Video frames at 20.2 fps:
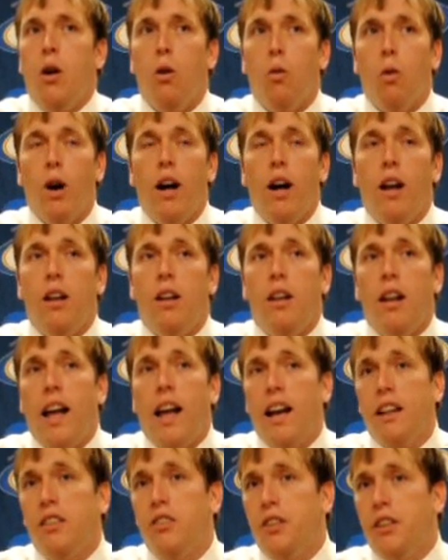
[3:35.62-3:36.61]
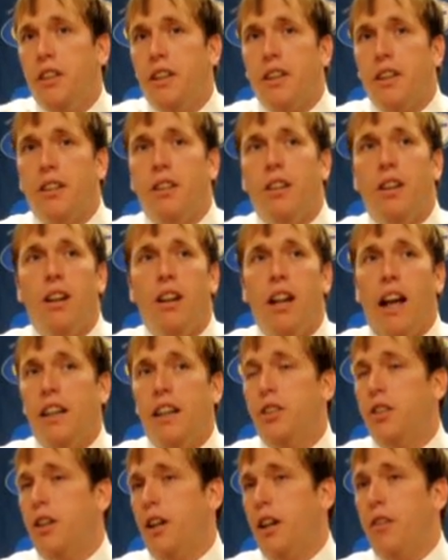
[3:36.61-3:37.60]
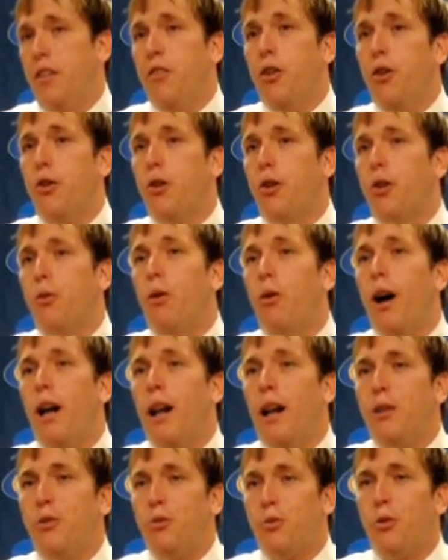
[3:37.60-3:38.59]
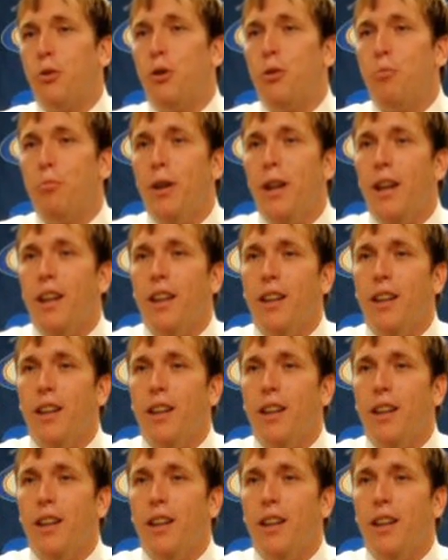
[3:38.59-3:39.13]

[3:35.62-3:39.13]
Well, last year I didn't even know who our wideouts were going to be.